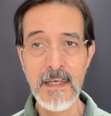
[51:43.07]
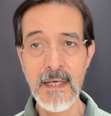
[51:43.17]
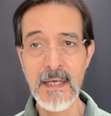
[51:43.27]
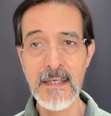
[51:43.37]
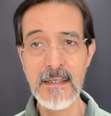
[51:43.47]

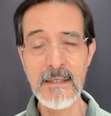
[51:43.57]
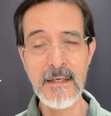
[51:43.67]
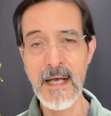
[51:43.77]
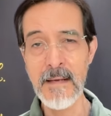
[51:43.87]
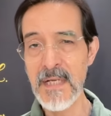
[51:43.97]
And
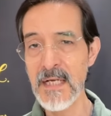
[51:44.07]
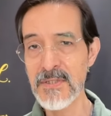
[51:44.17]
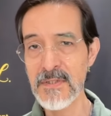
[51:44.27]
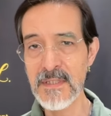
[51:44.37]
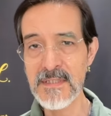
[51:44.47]
I'm not
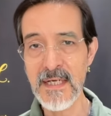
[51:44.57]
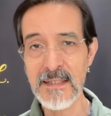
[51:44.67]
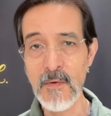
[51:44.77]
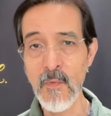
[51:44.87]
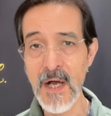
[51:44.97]
sure
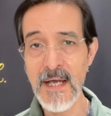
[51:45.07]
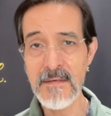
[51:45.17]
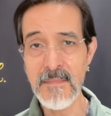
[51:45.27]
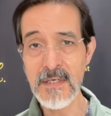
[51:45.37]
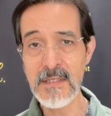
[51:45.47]
exactly why the
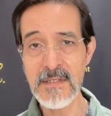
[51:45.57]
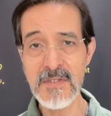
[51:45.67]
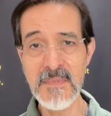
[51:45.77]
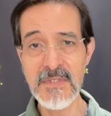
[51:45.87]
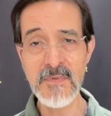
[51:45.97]
market is
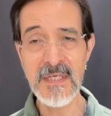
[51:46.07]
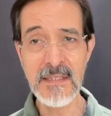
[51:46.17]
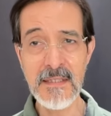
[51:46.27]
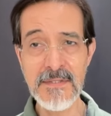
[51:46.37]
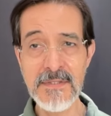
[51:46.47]
misreading
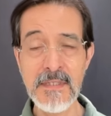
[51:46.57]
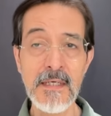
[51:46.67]
this.